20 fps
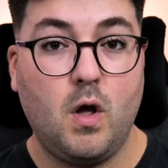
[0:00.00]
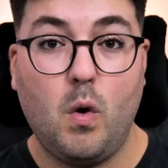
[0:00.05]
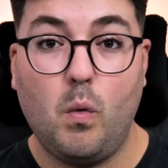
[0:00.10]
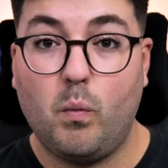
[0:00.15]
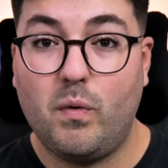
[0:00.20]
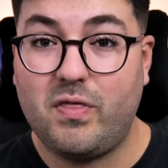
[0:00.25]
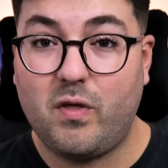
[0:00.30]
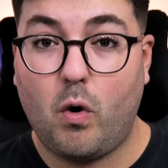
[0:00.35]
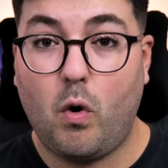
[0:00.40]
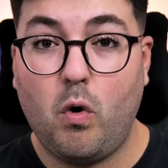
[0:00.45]

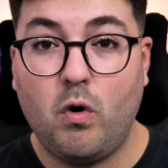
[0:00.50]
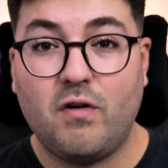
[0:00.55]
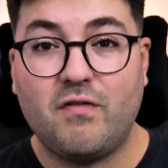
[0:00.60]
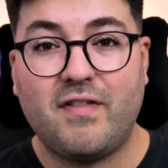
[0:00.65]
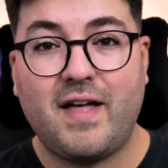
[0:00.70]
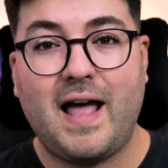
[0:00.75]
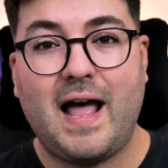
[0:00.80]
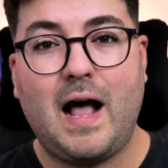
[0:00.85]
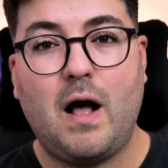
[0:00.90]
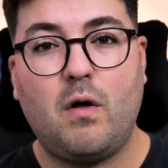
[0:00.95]
With all of
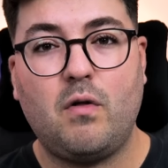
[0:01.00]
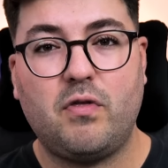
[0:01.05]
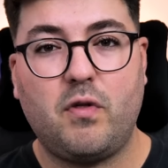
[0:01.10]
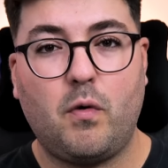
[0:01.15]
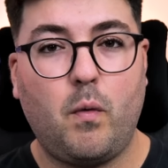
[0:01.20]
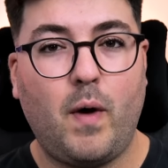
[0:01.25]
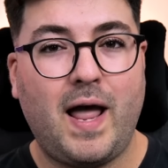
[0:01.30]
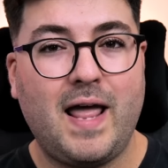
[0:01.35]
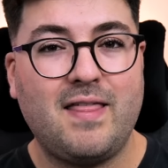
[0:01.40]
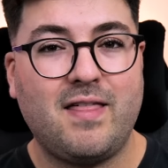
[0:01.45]
that out the
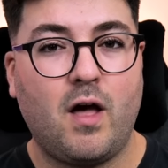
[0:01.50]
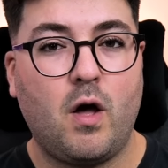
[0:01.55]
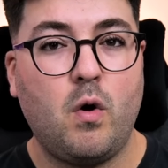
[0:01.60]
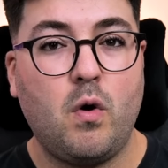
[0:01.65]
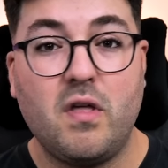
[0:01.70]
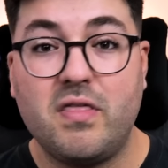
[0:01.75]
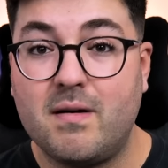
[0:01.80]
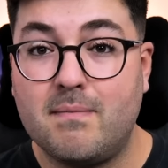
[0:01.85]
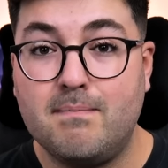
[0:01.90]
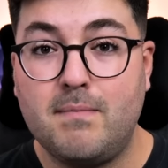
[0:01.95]
way though,
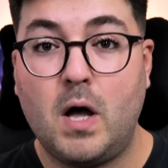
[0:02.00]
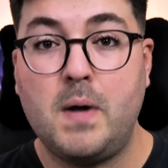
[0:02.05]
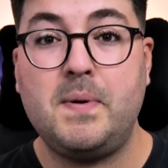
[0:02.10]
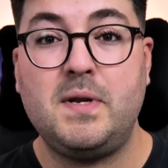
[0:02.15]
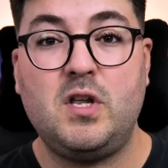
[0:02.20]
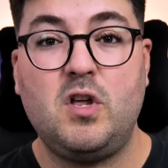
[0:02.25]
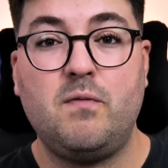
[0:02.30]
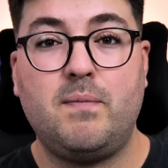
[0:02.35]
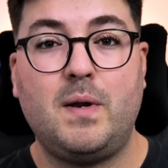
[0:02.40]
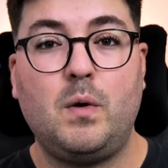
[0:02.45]
the
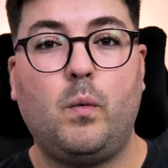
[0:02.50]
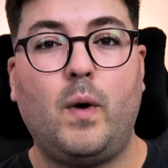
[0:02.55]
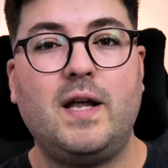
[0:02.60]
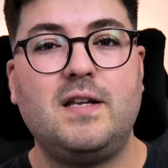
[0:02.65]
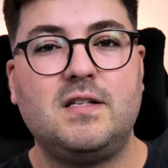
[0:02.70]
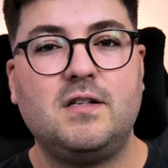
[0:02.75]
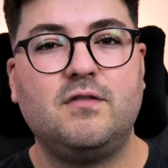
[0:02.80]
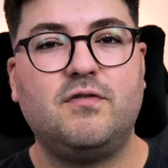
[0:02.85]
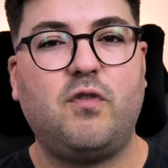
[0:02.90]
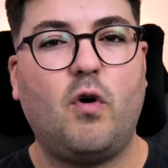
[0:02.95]
moment you've been
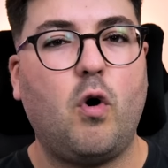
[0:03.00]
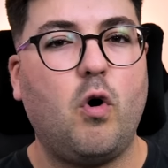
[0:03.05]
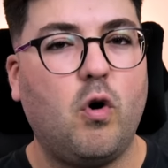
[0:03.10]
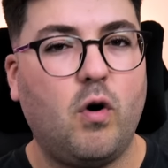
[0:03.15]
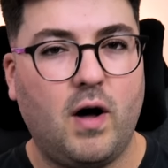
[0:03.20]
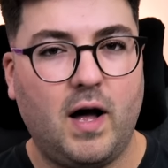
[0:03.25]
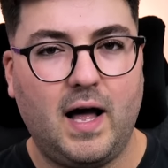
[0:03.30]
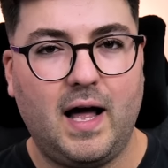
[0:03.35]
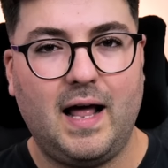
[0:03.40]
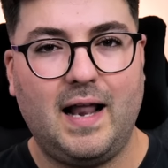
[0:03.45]
waiting
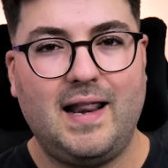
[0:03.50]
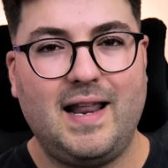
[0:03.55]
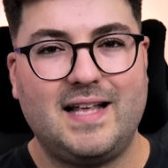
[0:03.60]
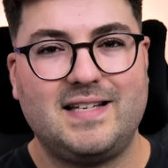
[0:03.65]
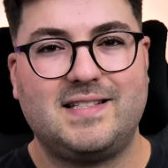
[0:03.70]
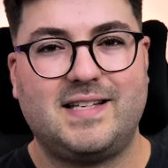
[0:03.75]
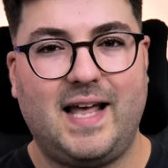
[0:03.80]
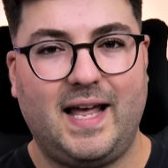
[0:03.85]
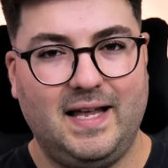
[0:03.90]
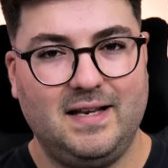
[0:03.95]
for,
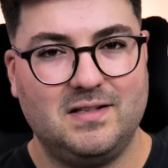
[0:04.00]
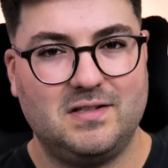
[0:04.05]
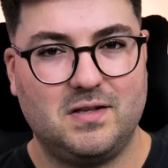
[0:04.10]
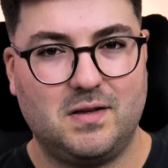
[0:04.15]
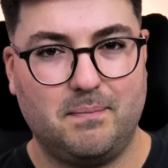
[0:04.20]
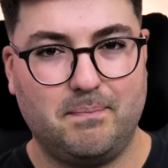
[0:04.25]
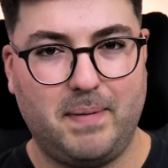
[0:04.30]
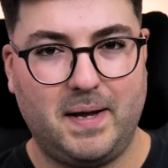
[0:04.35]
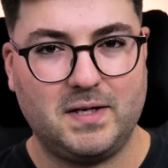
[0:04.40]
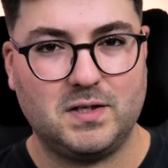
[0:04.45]
let's get into
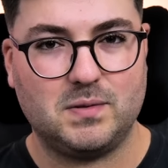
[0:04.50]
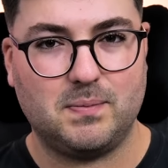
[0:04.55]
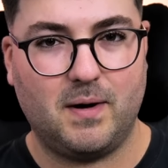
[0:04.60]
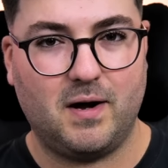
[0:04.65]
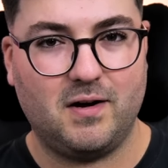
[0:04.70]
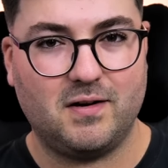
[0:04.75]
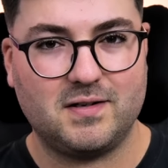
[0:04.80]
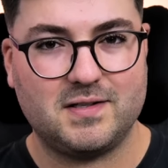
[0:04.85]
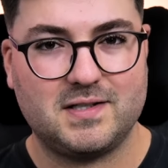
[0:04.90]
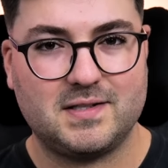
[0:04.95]
the
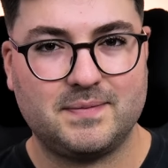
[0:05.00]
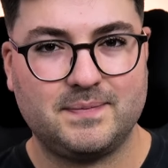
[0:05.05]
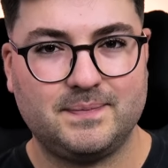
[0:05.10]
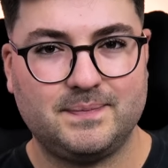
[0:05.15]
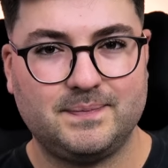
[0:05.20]
benchmarks.